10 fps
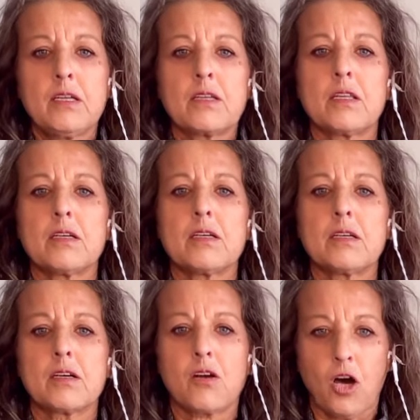the
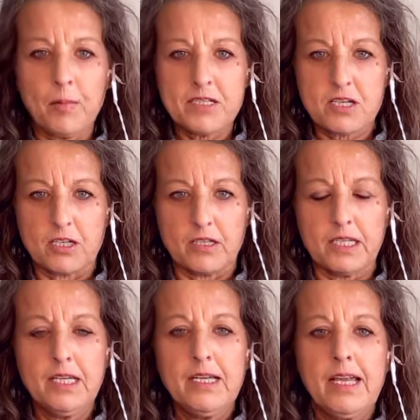commentary
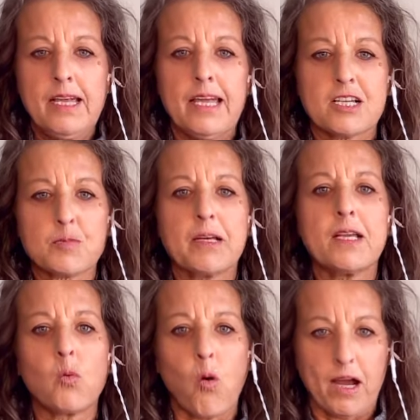
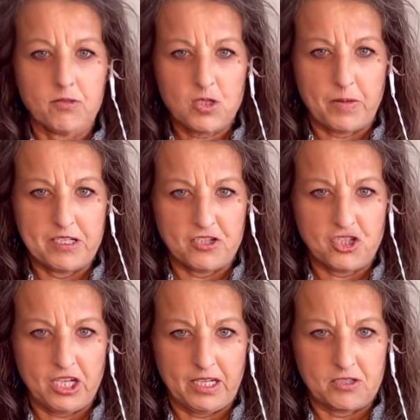explaining why those prices
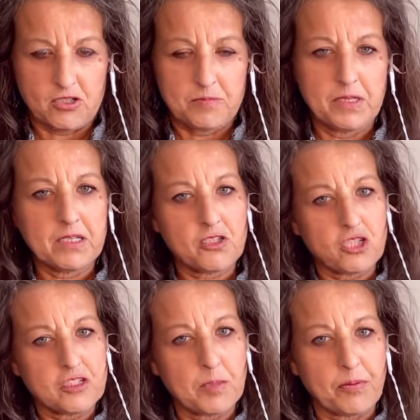changed, because
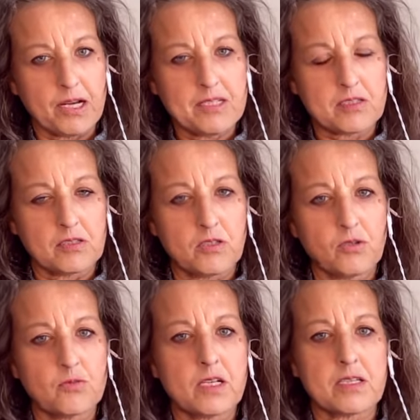just the prices
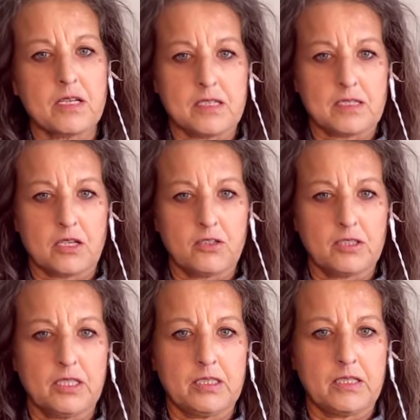alone doesn't
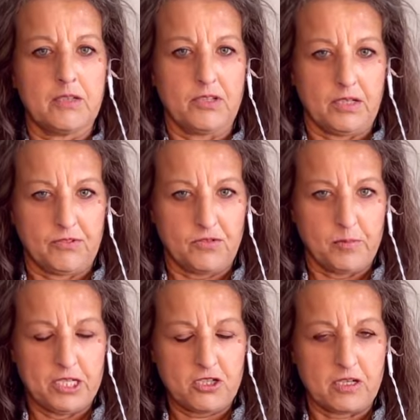necessarily give enough
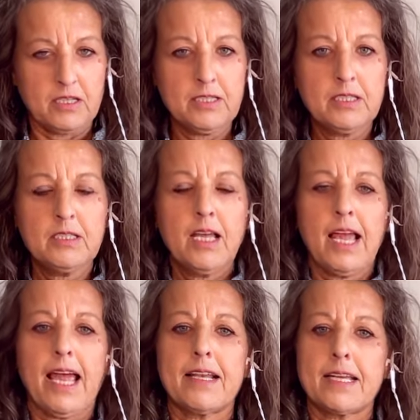information.
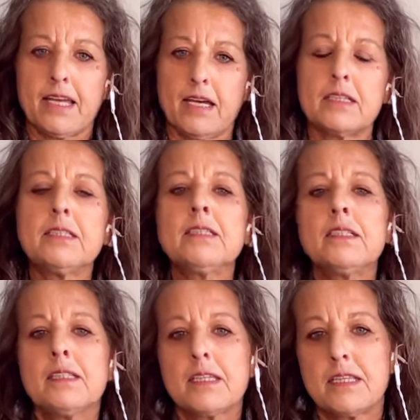And again,
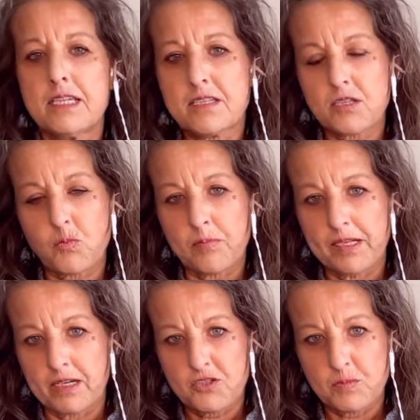this is what my
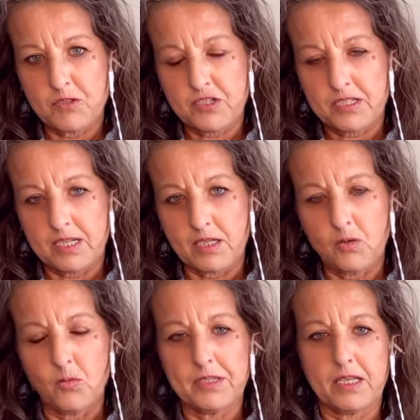customers see
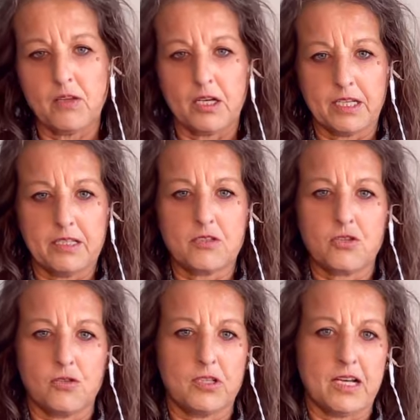when they log
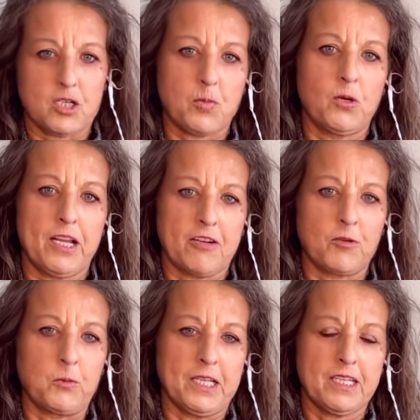into the dashboard every
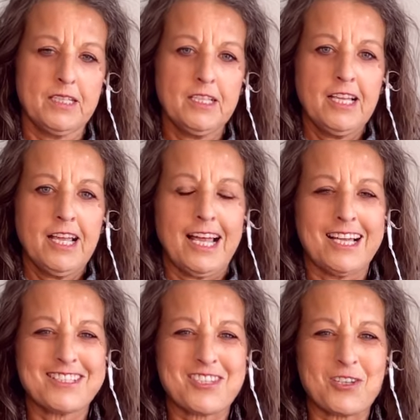week.
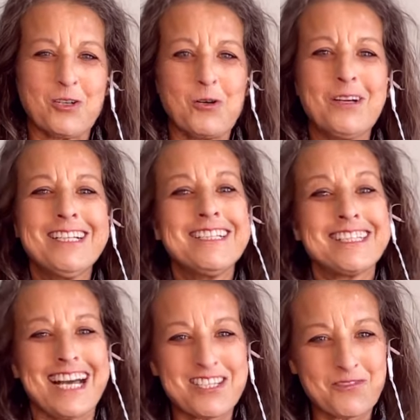And so
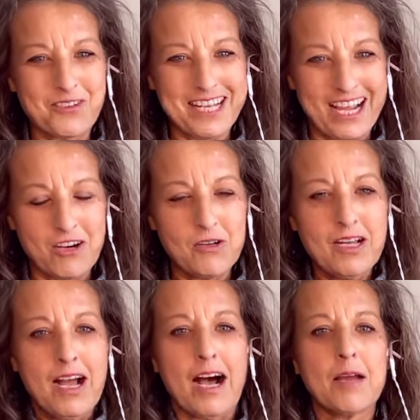that's it for now.
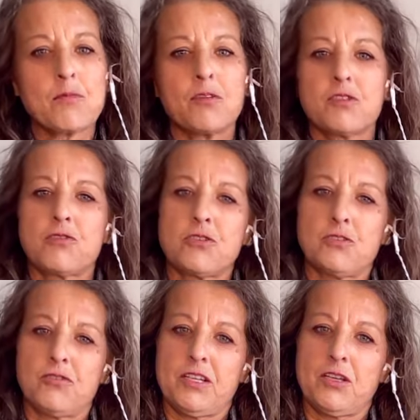I'm going to do
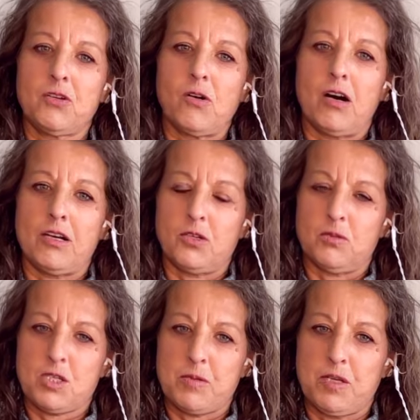a video on
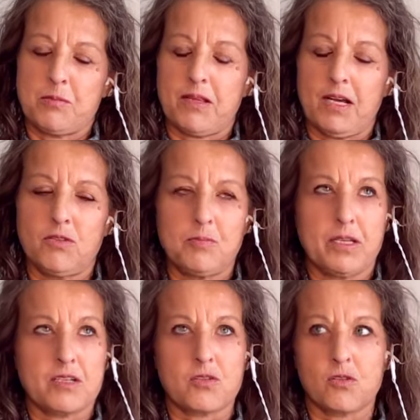OSB and plywood
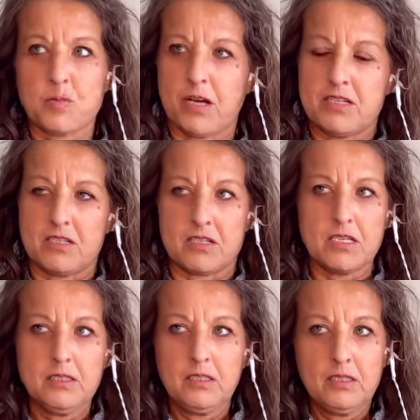because those prices
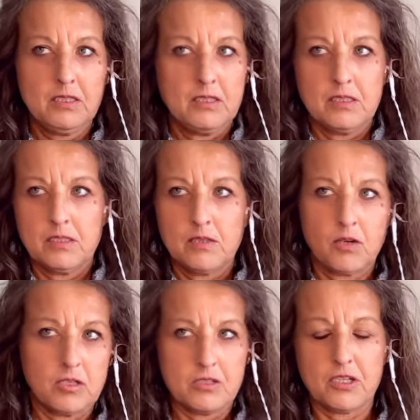
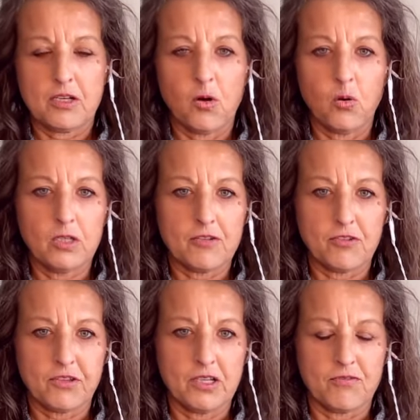did a whole other
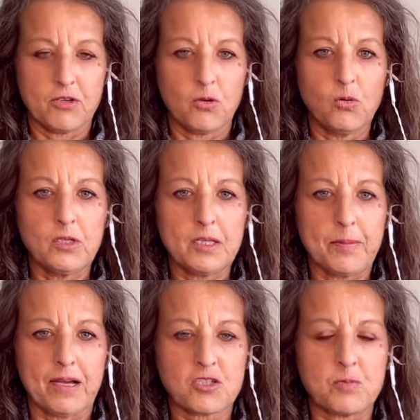thing of their own in the
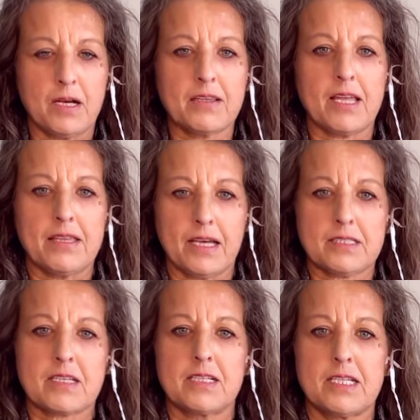past month, and
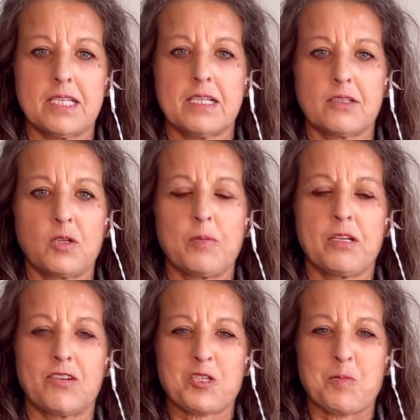that's going to need a little bit of
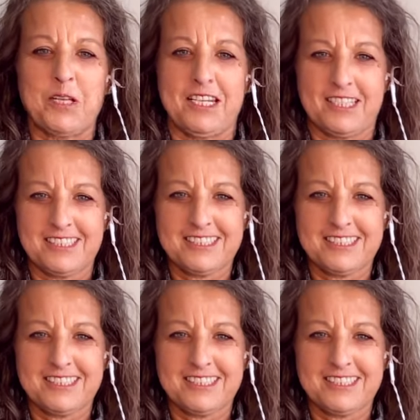explaining.